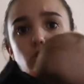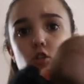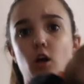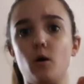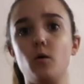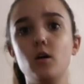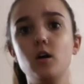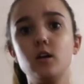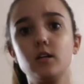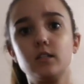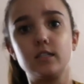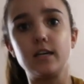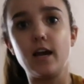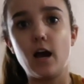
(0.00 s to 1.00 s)
So
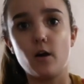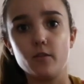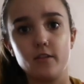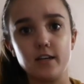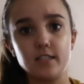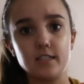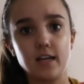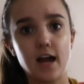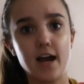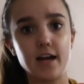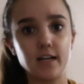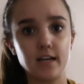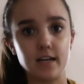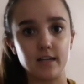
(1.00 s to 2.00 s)
see how this
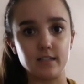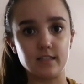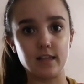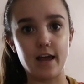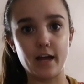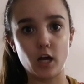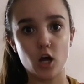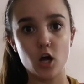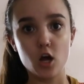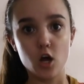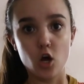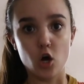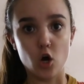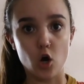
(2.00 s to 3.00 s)
side is like
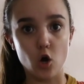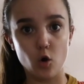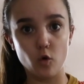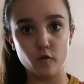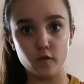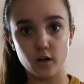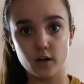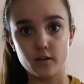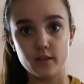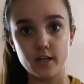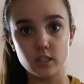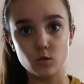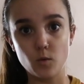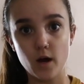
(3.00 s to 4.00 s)
over
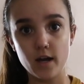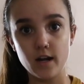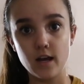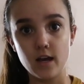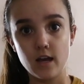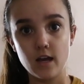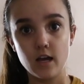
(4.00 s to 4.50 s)
this one?